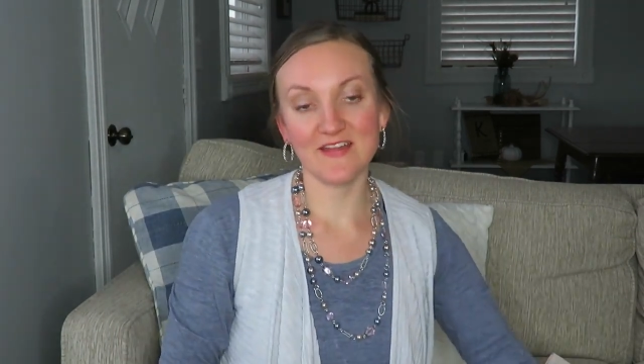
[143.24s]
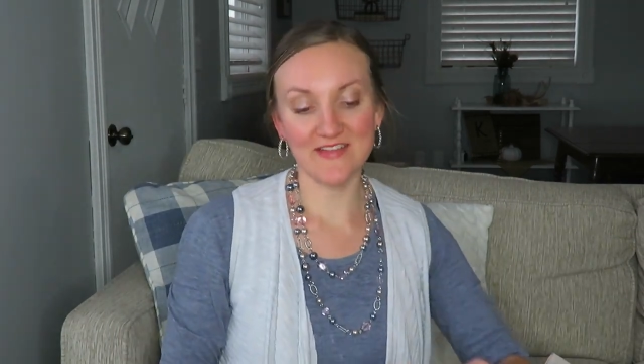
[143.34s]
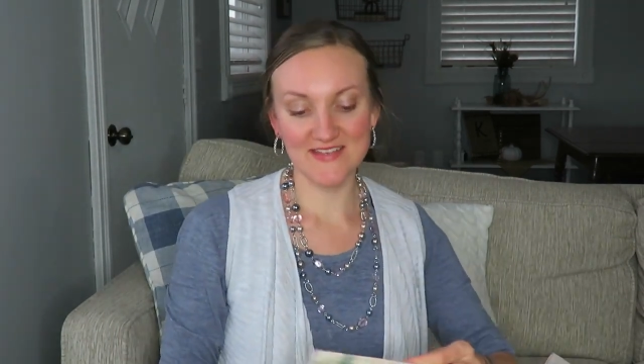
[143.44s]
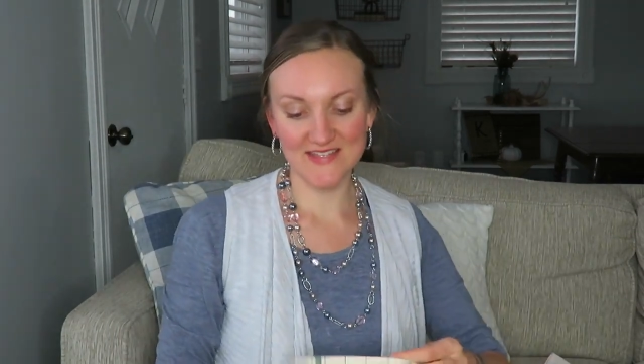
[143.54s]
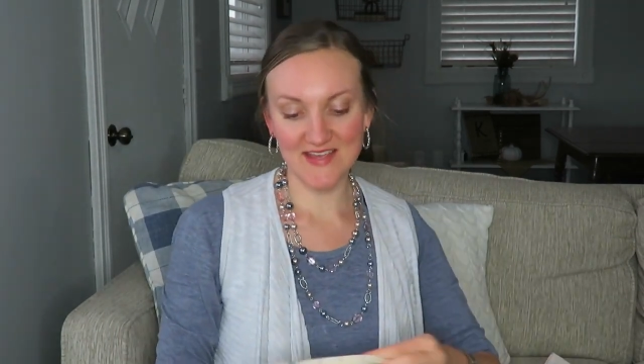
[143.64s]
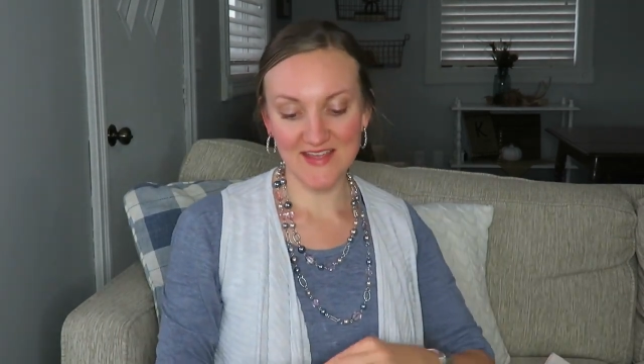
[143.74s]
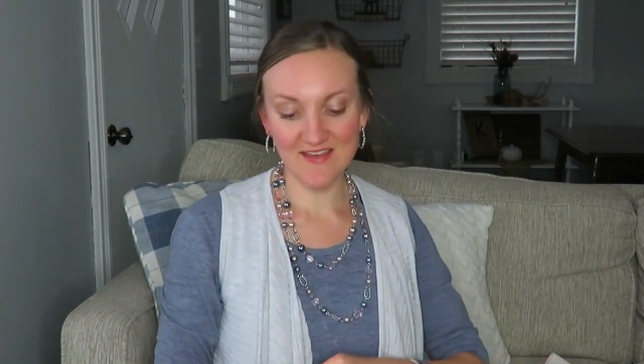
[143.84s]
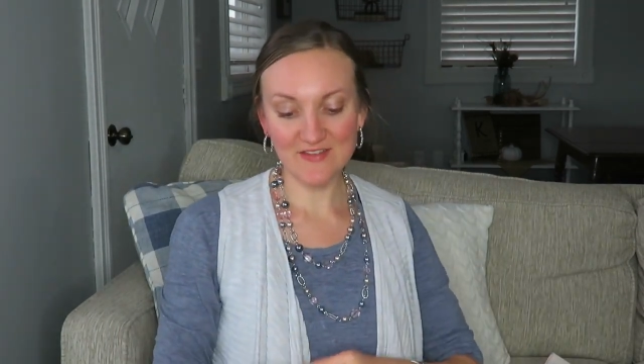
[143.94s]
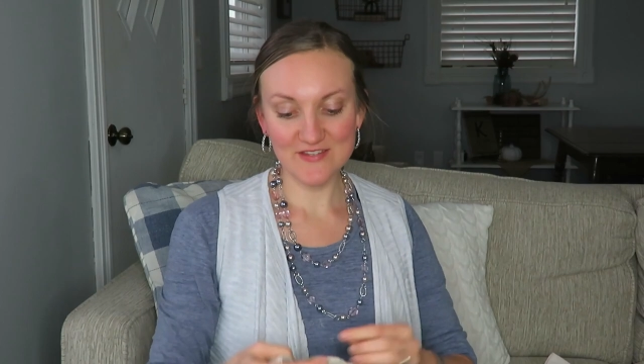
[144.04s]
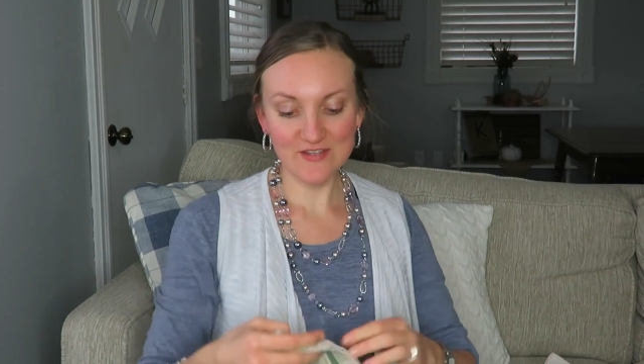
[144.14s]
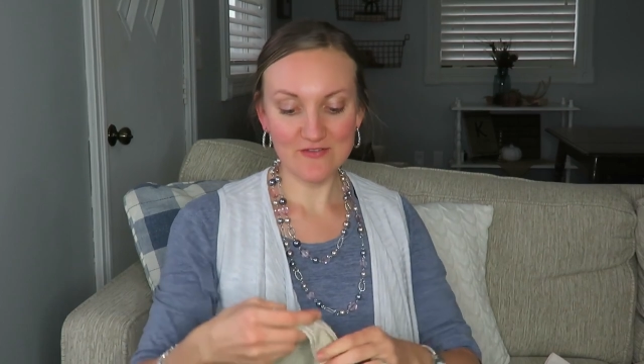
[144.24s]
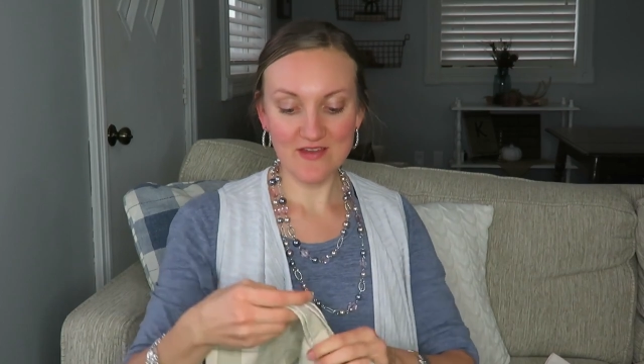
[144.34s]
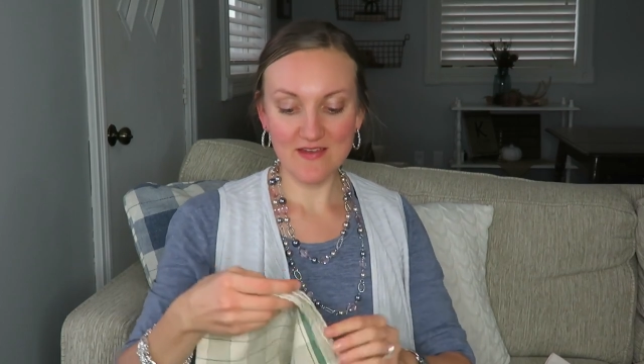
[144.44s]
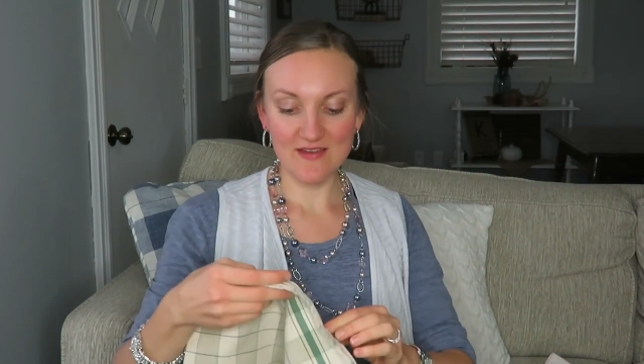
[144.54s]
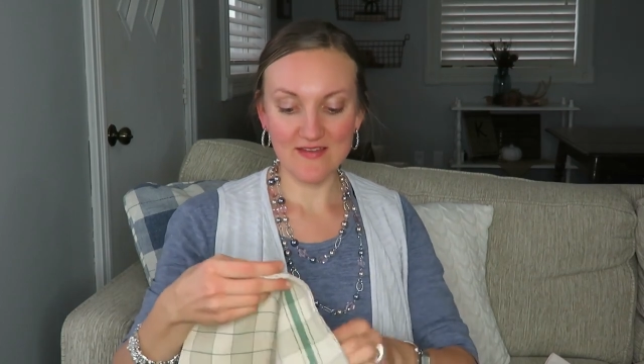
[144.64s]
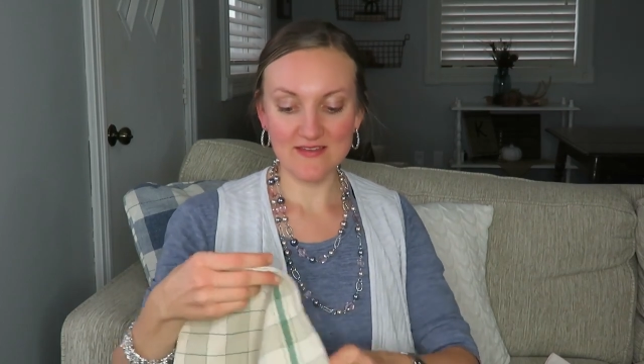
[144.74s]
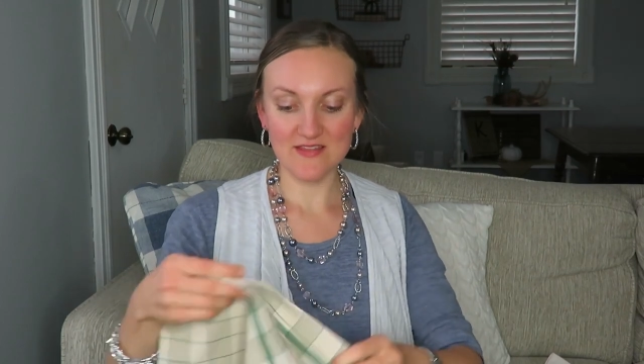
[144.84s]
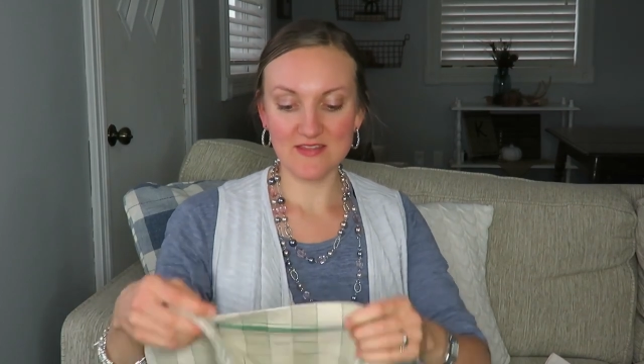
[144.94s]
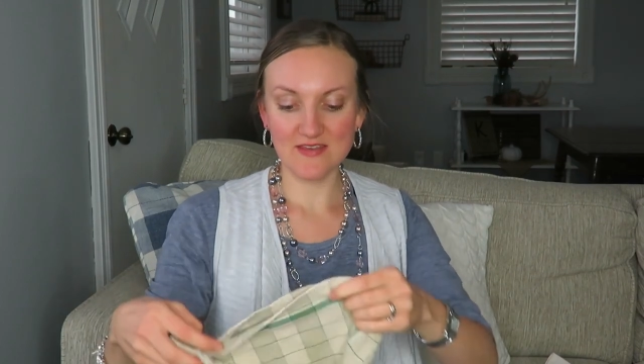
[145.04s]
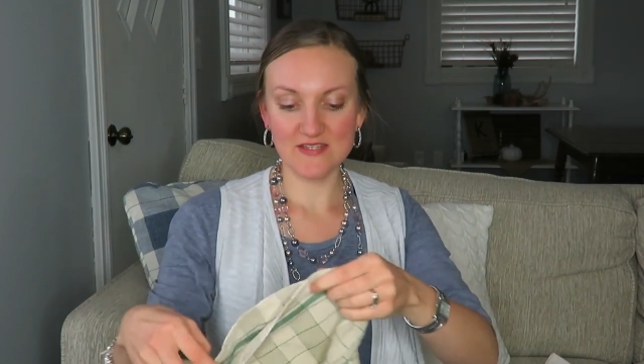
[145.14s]
All right, I also got
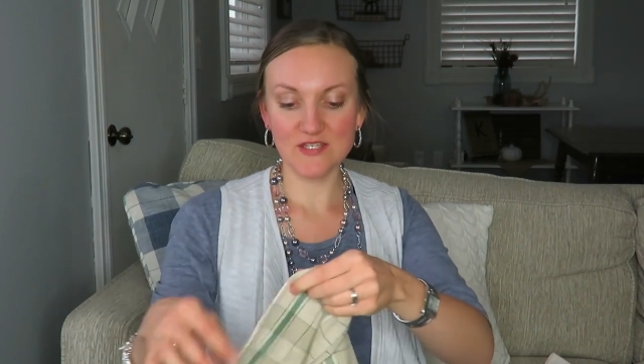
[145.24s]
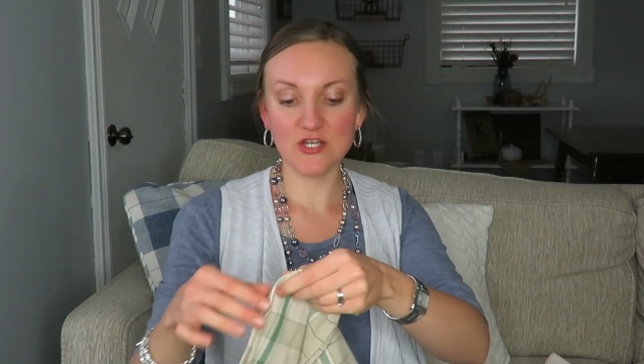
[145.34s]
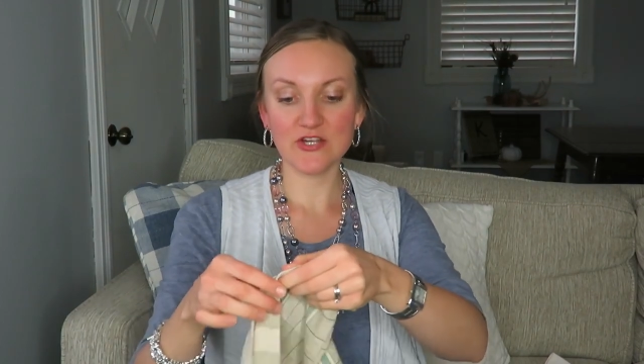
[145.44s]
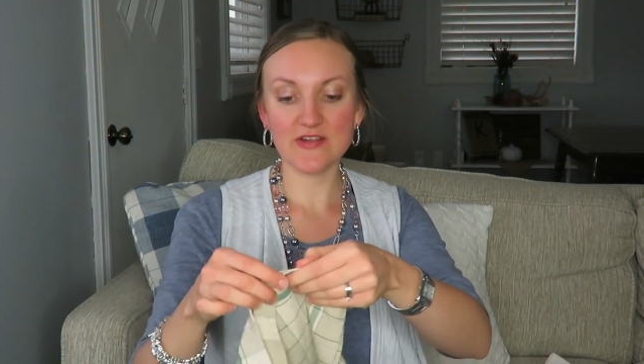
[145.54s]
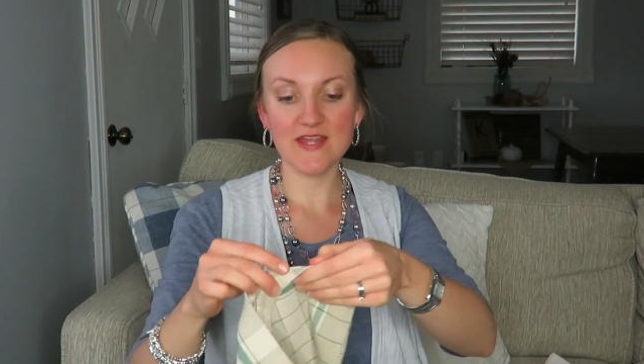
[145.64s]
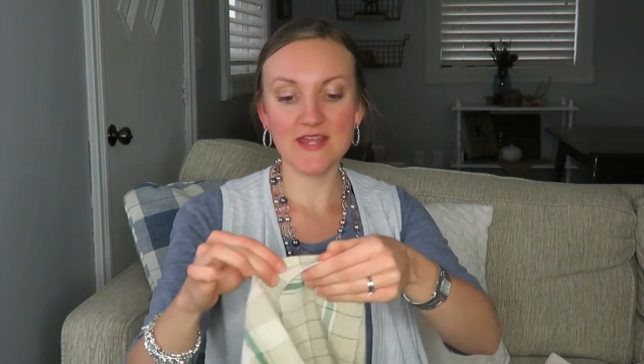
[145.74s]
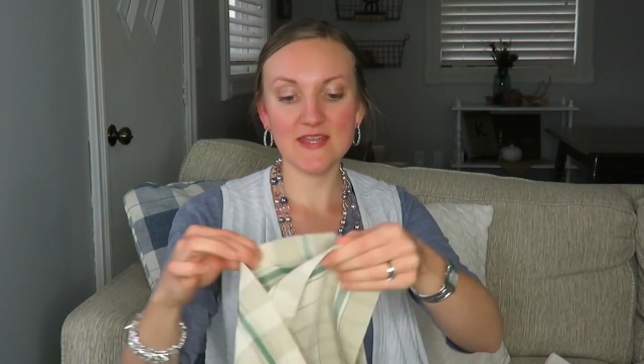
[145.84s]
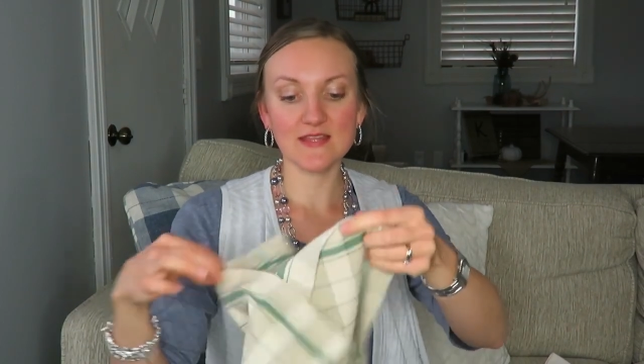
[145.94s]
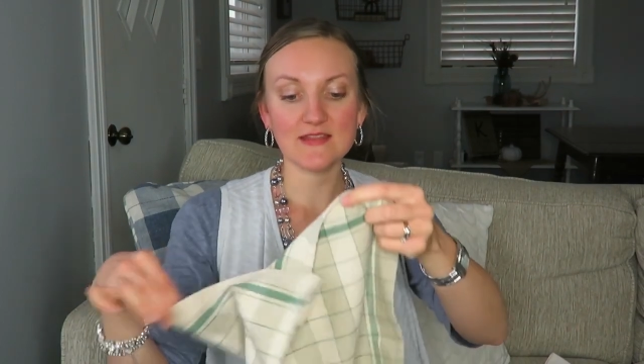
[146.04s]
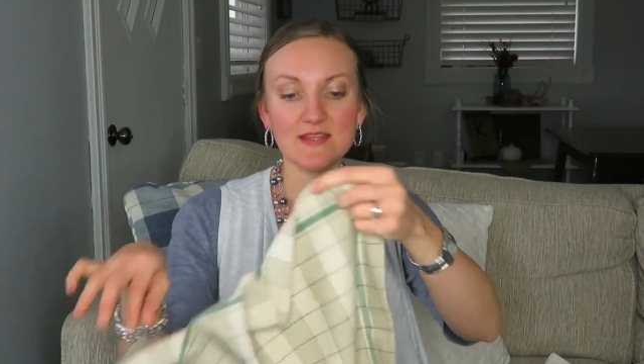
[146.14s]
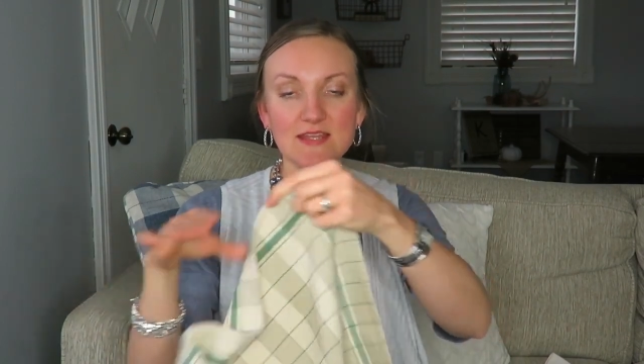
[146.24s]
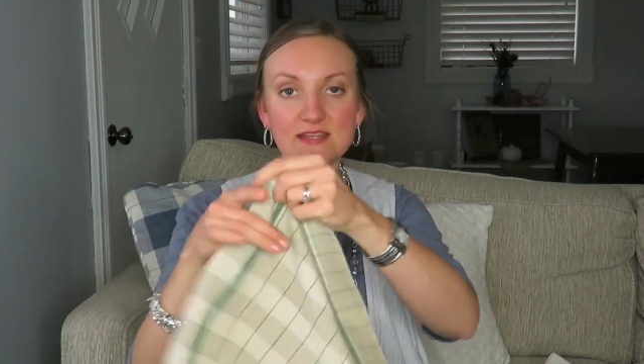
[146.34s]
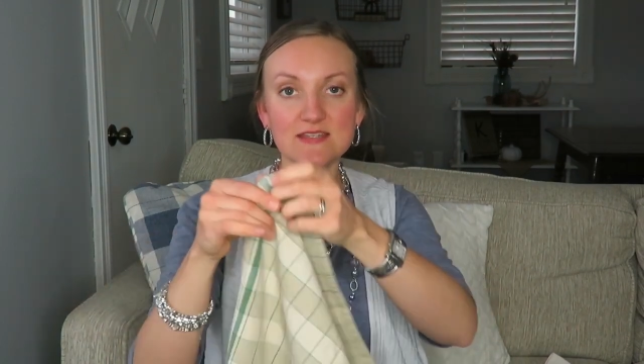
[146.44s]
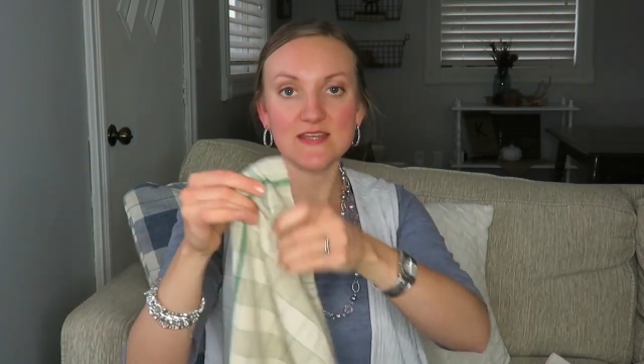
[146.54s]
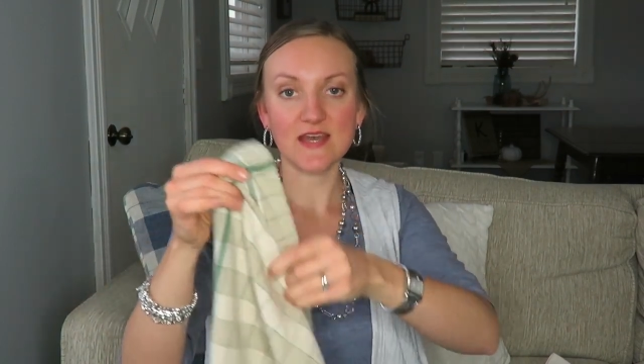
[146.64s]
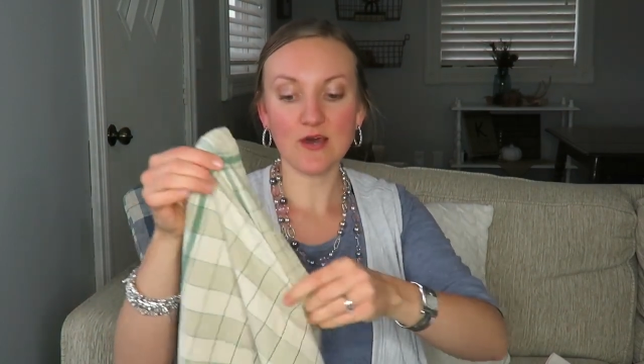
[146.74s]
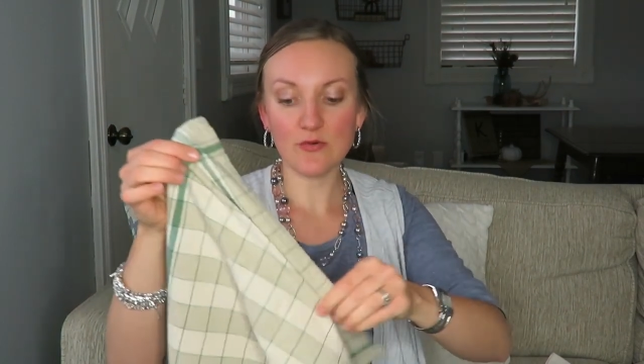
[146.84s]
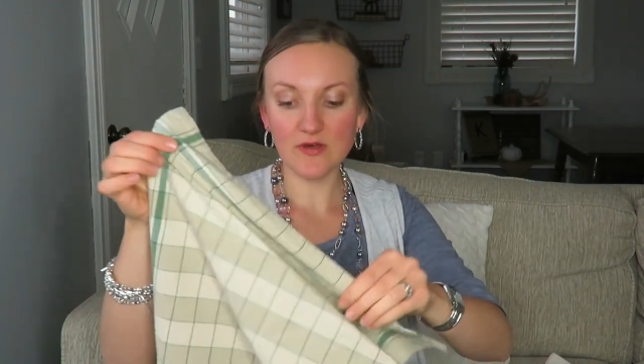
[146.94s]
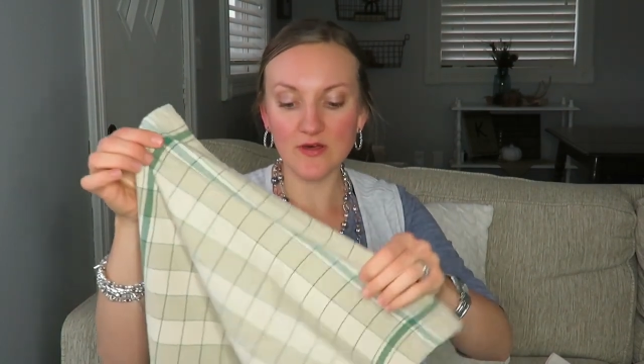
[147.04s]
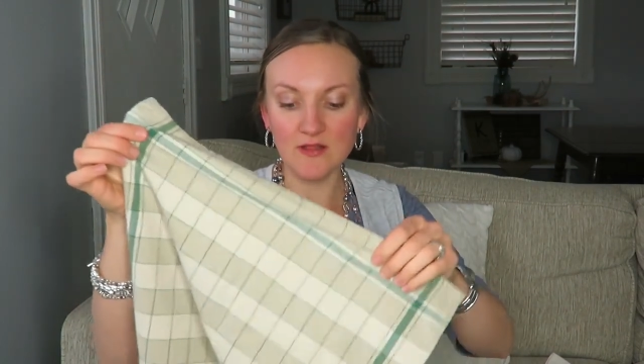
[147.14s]
this green linen
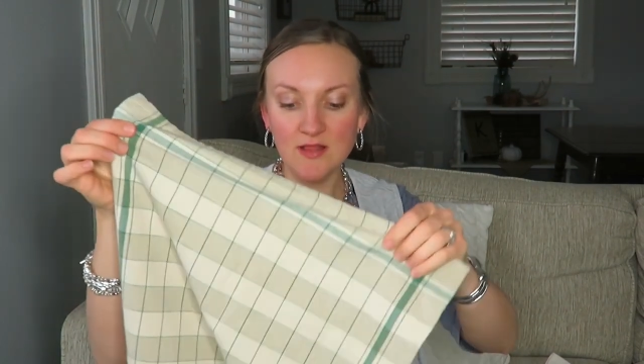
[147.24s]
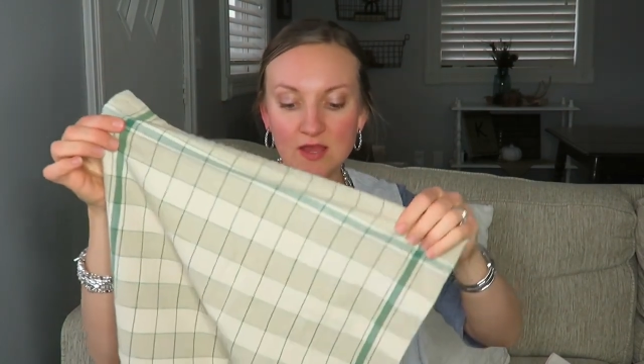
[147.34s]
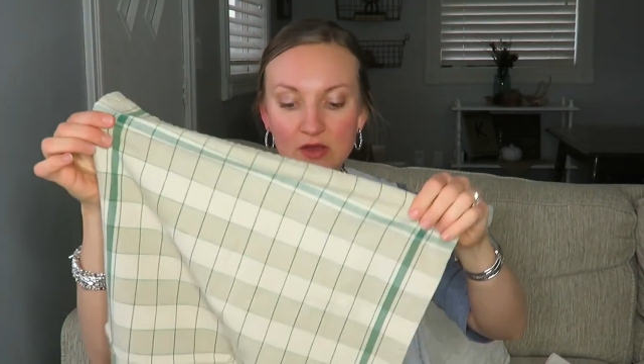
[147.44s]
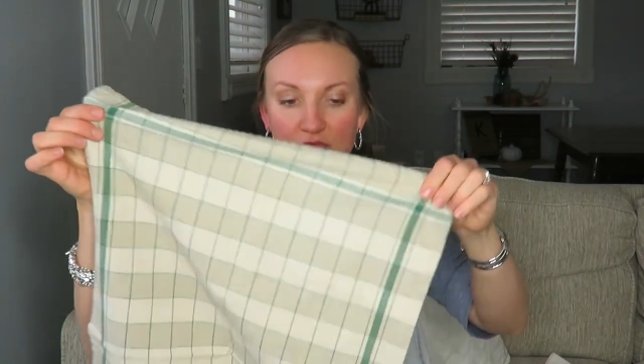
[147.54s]
towel